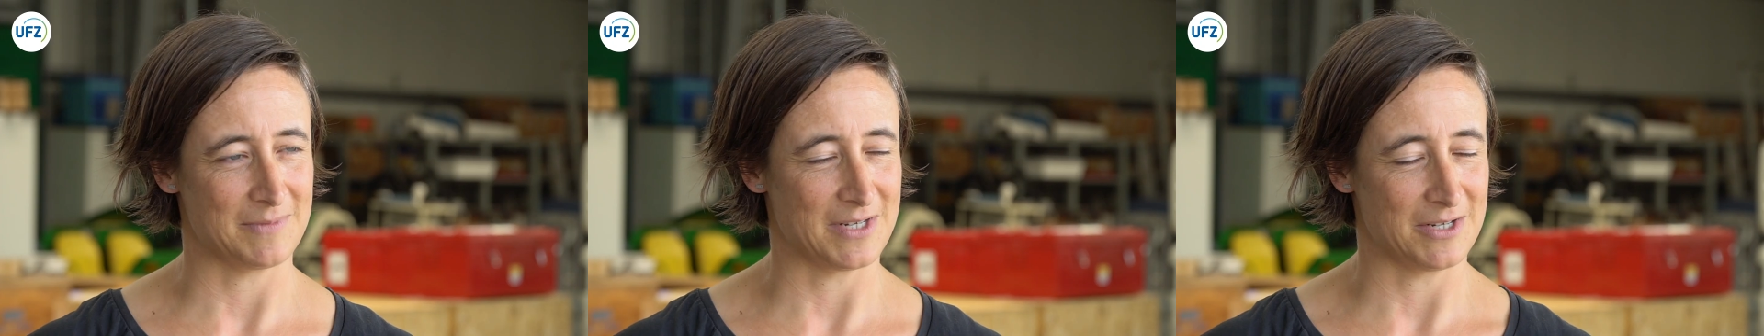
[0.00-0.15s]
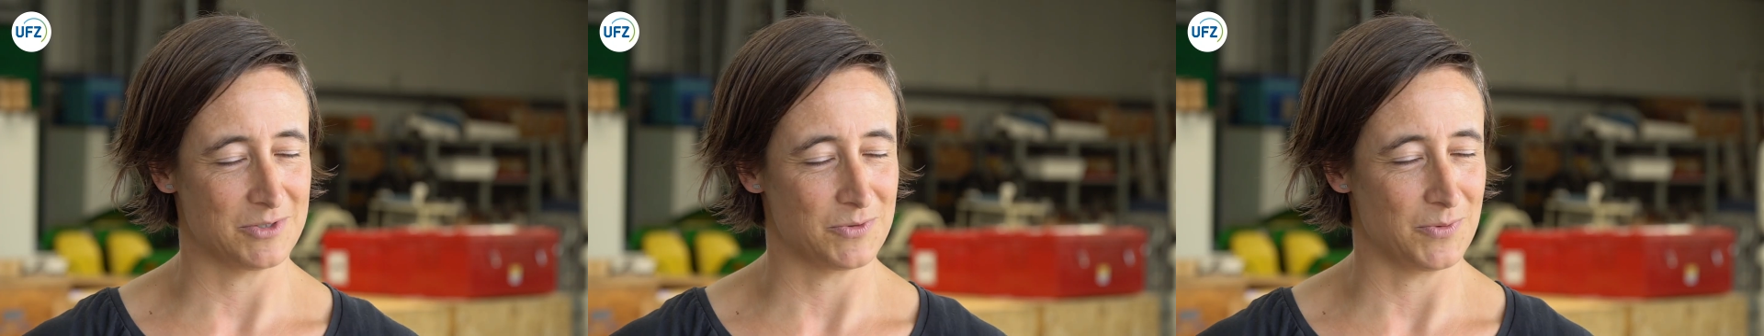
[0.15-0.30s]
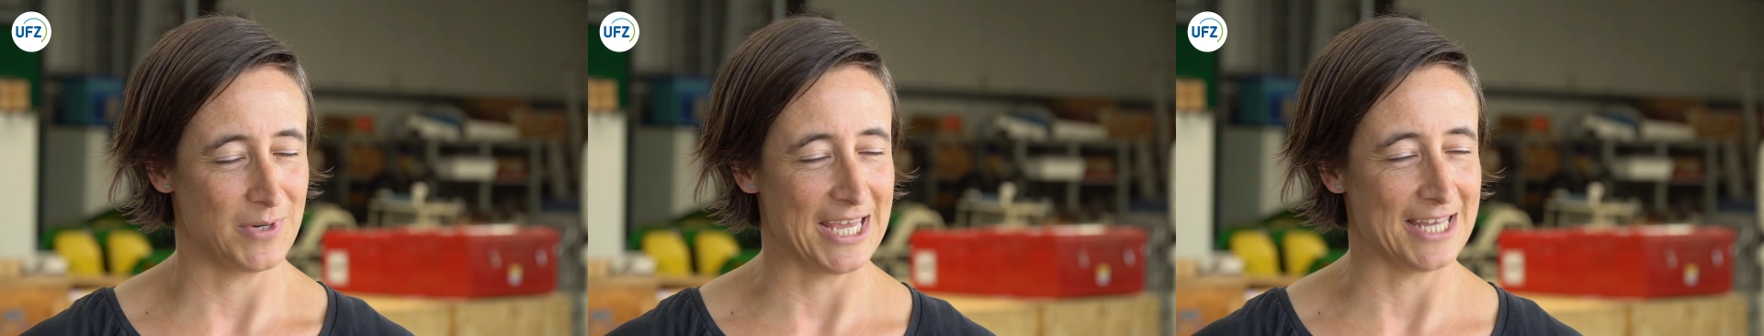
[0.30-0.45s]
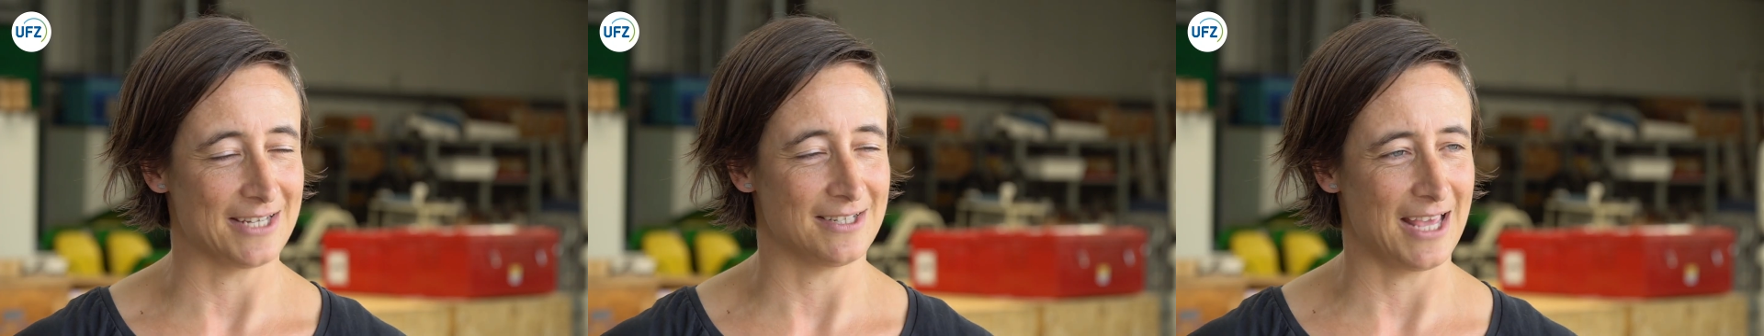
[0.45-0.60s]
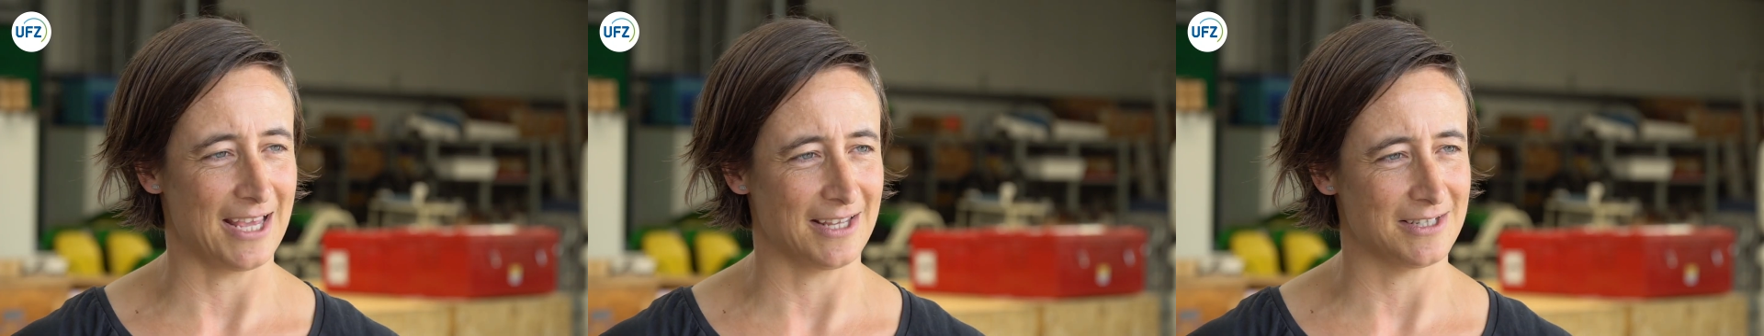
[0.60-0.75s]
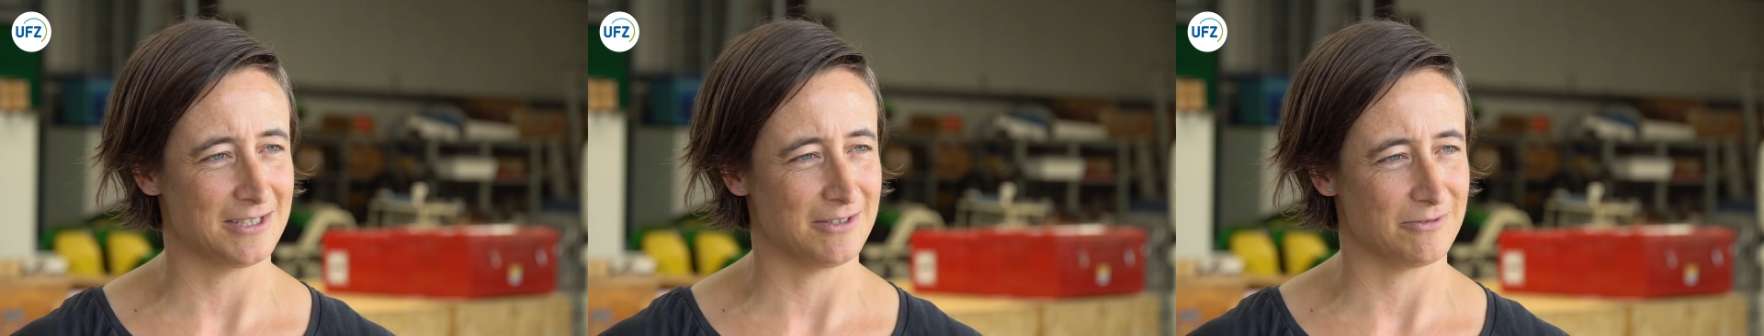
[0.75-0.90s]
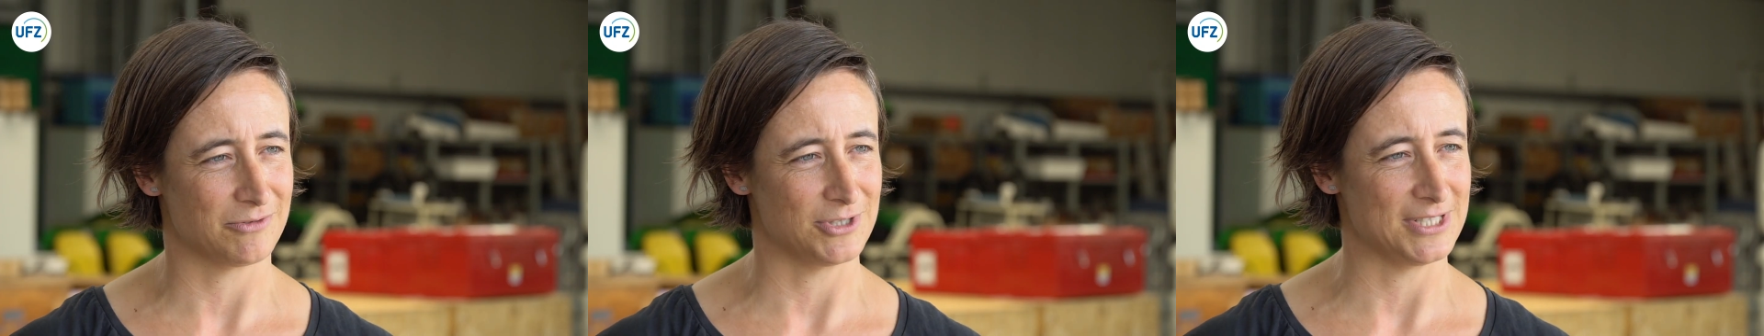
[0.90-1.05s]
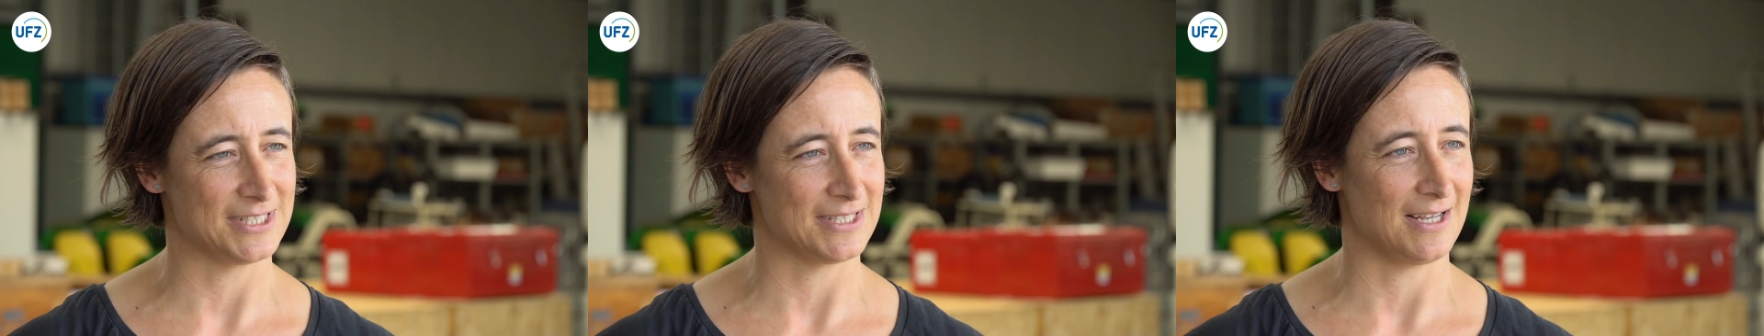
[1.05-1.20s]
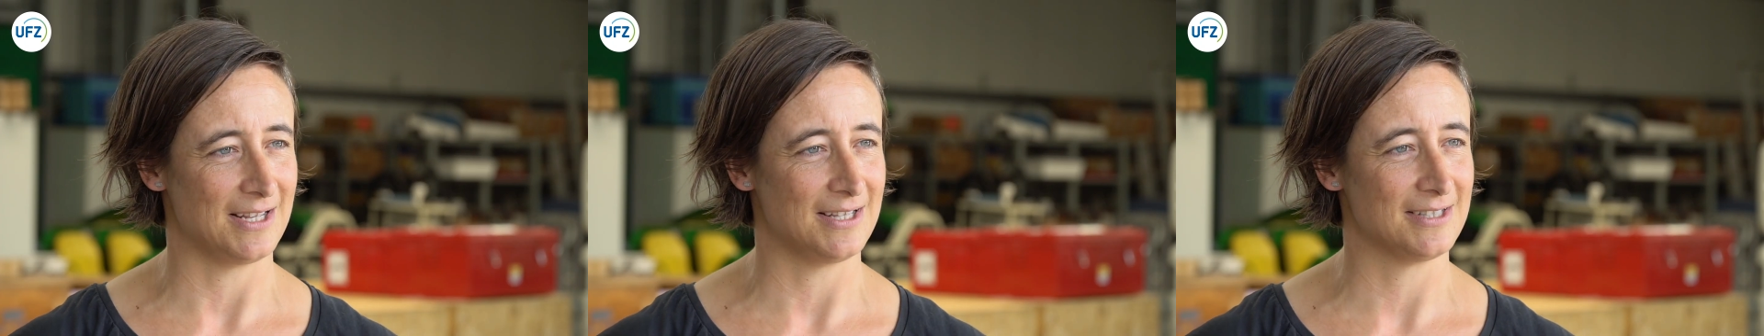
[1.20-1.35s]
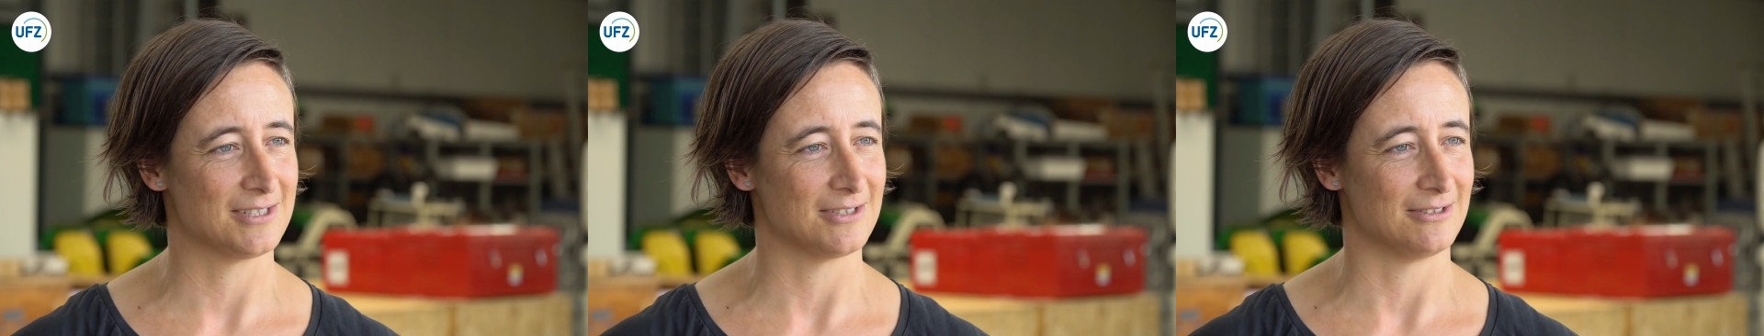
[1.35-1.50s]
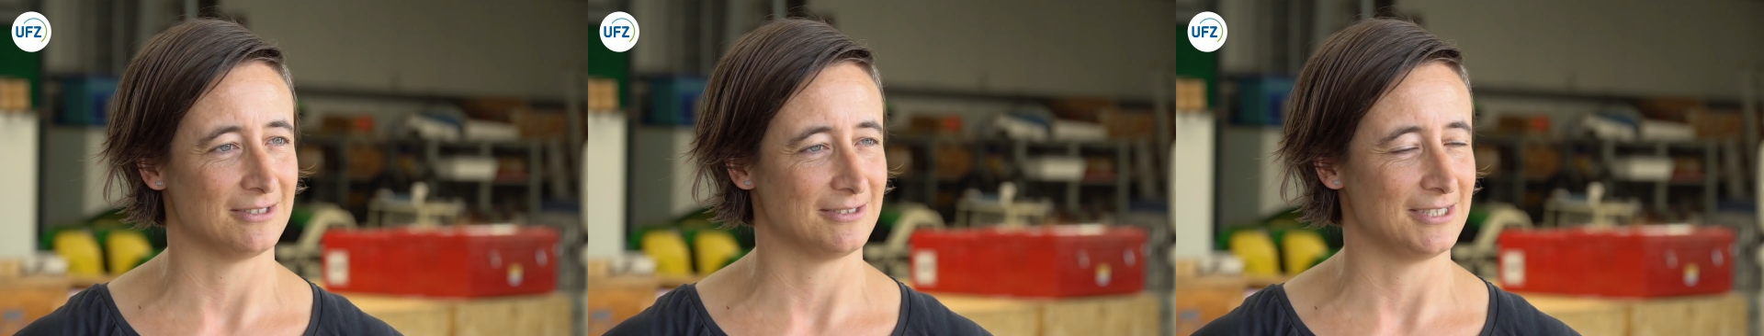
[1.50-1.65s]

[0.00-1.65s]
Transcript: sometimes we get negative results